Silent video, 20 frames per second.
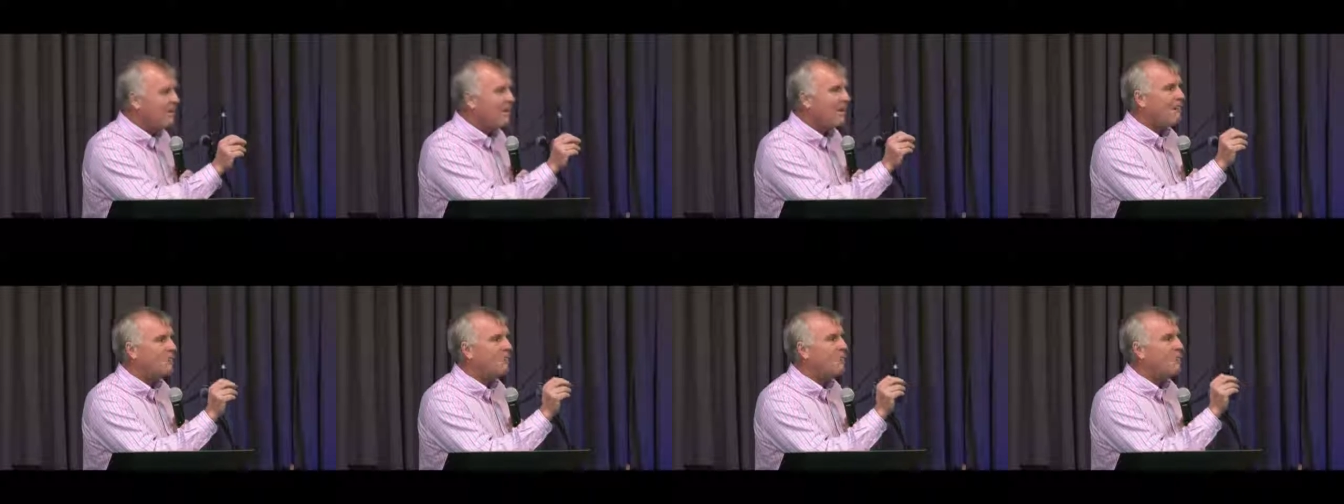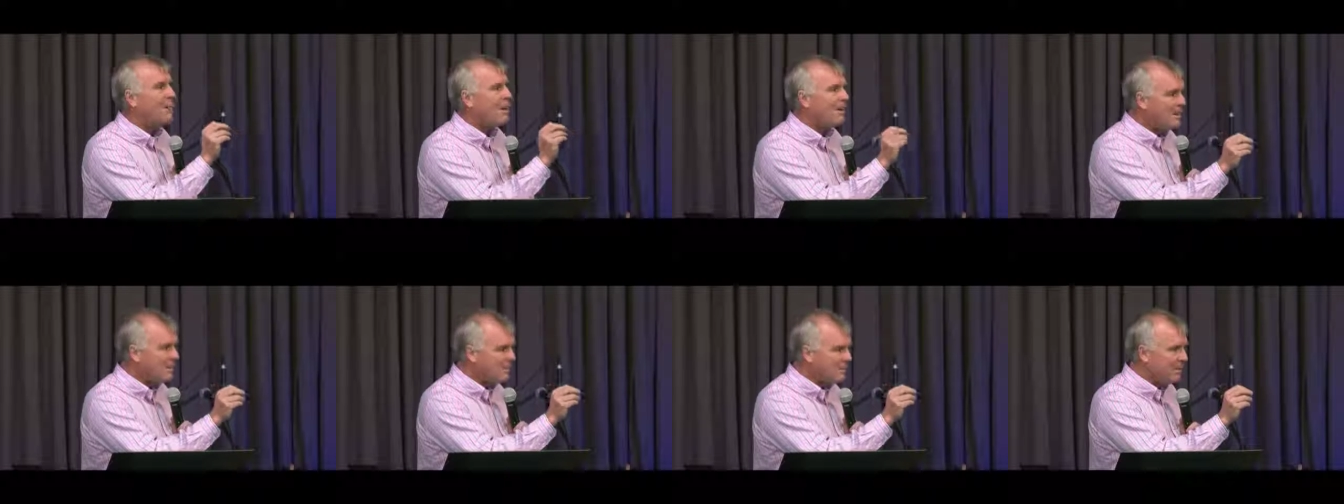of the
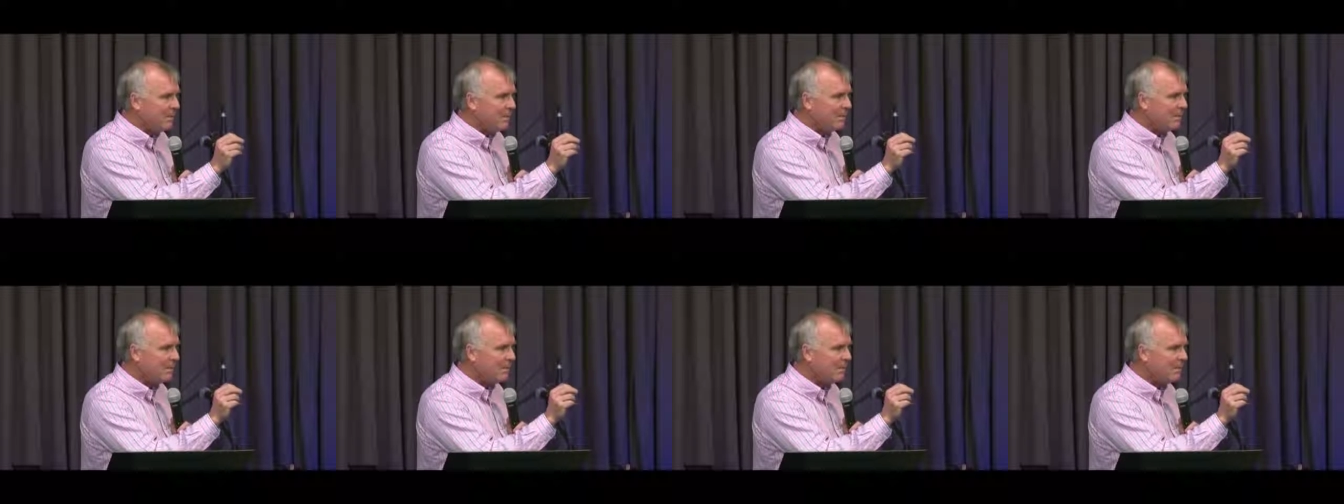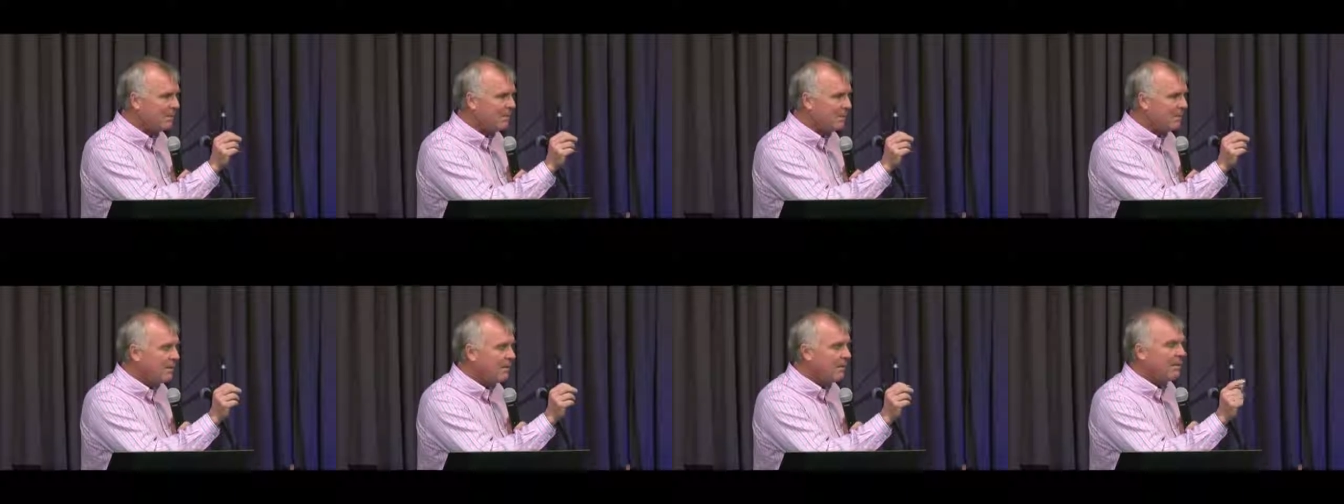enemy,
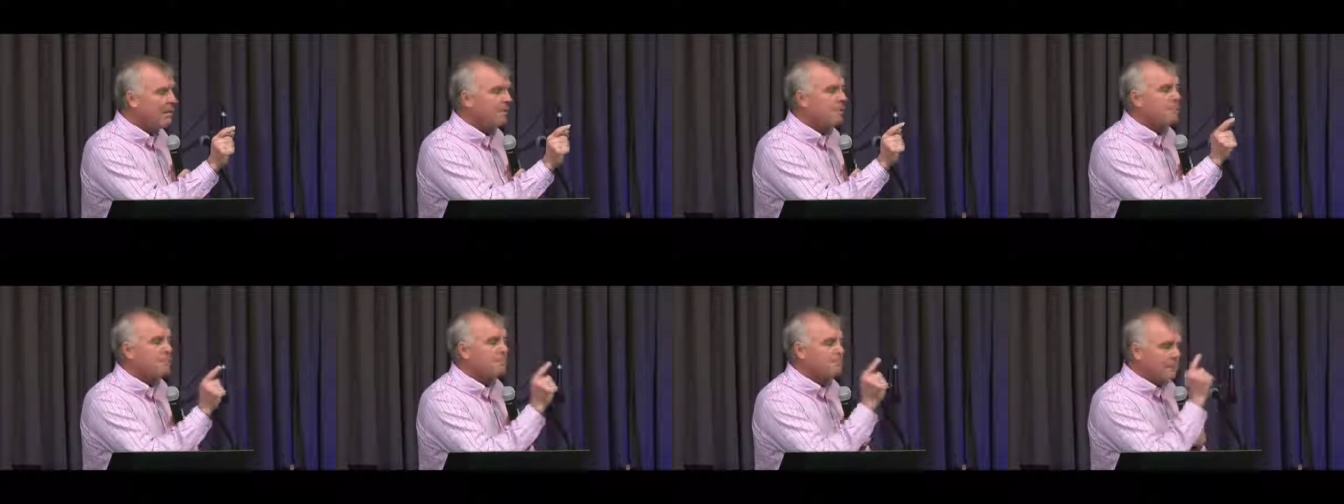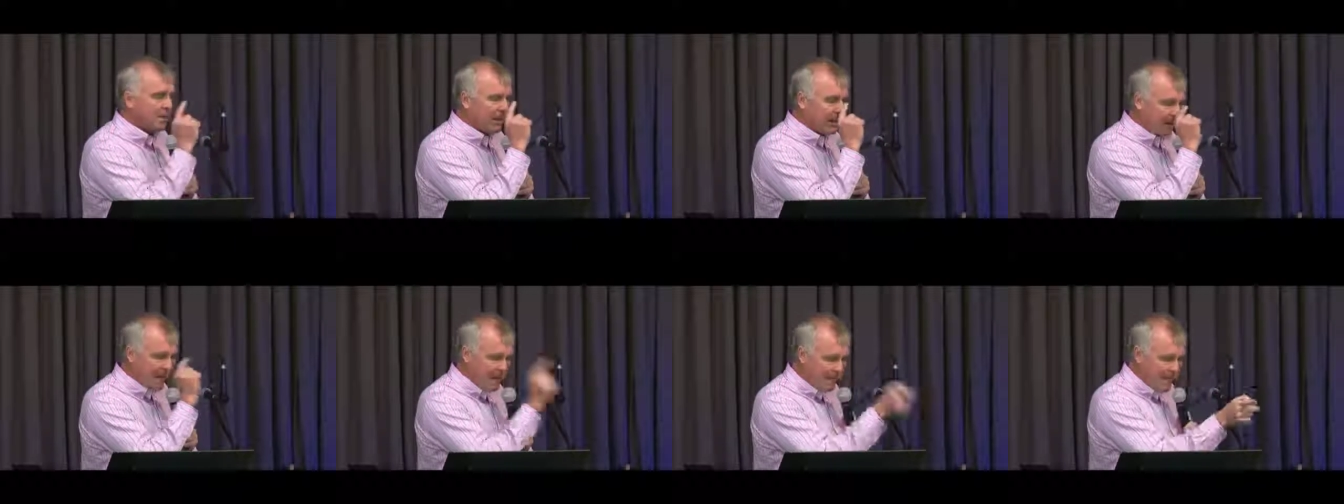
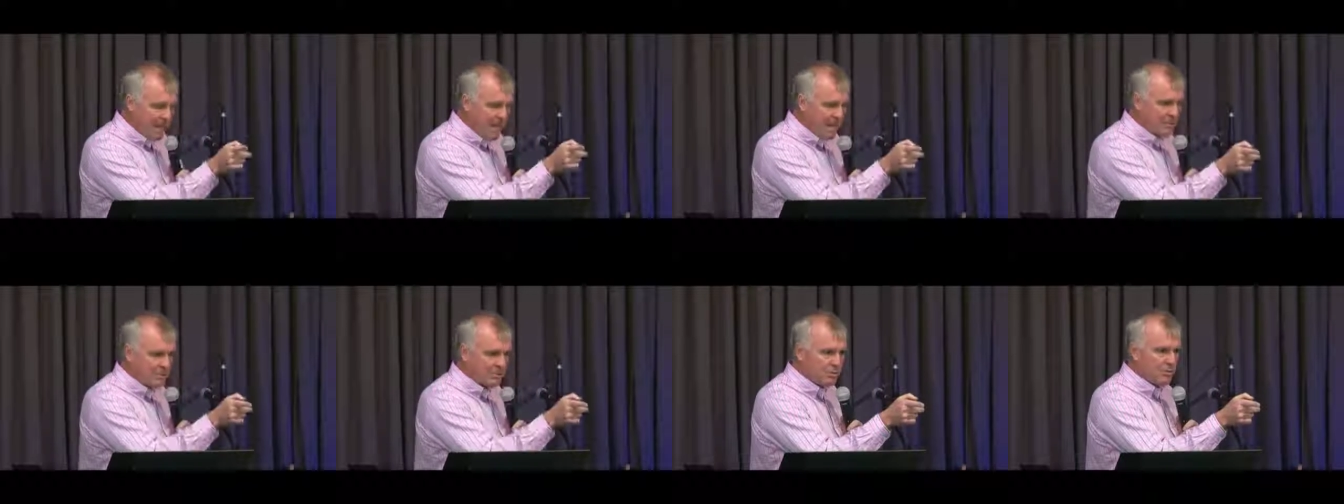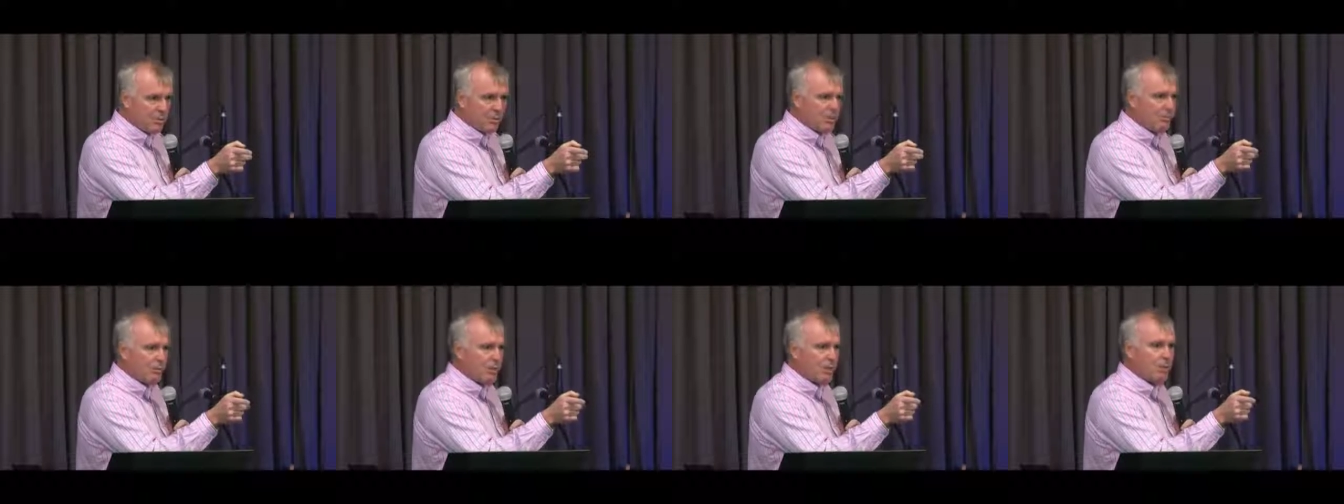getting us to
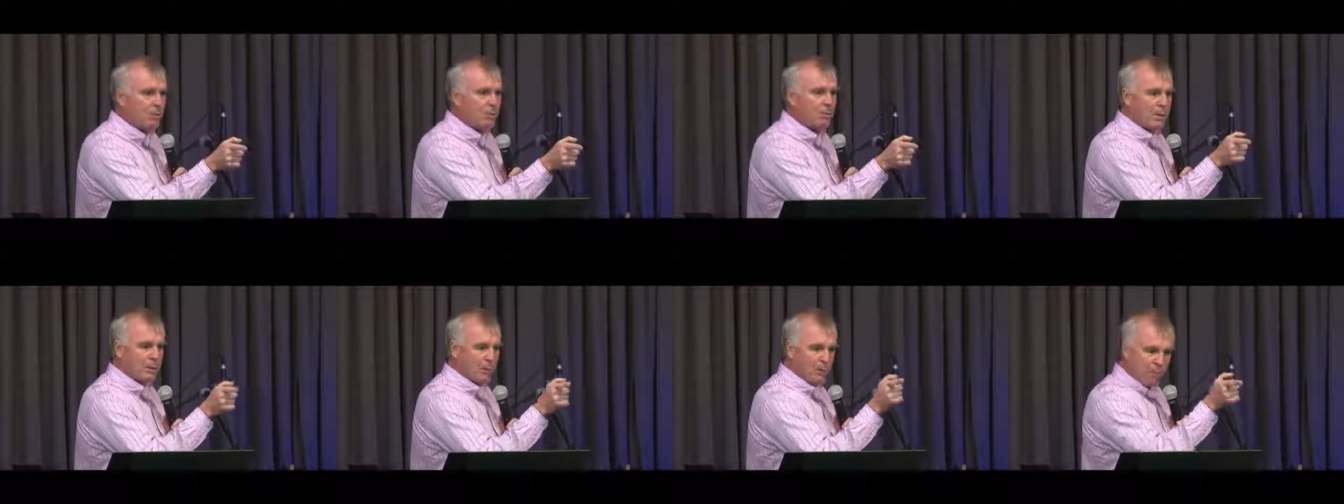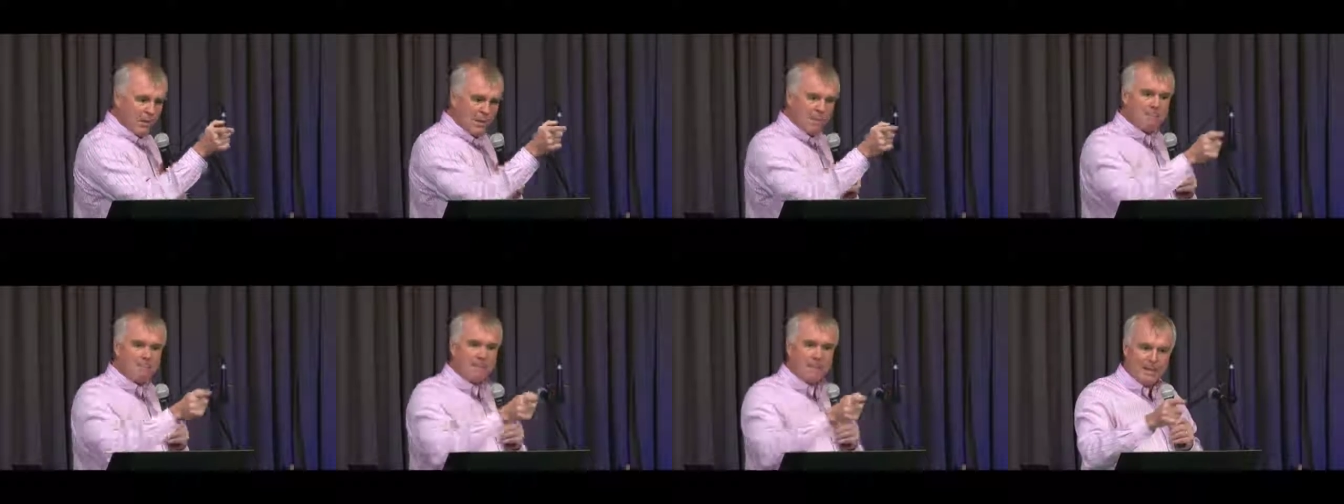the point where
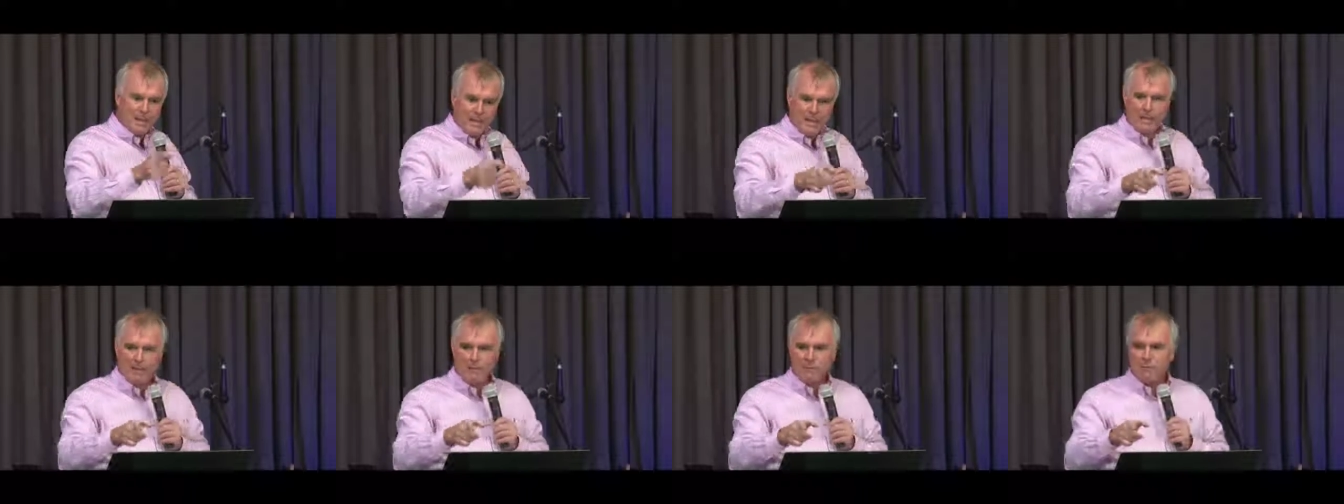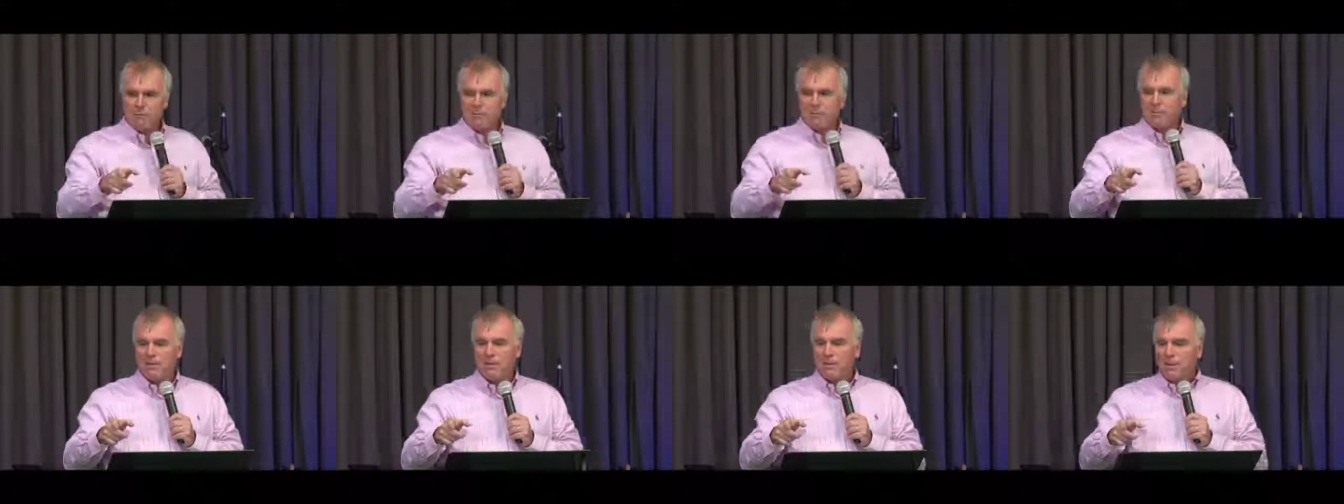we believe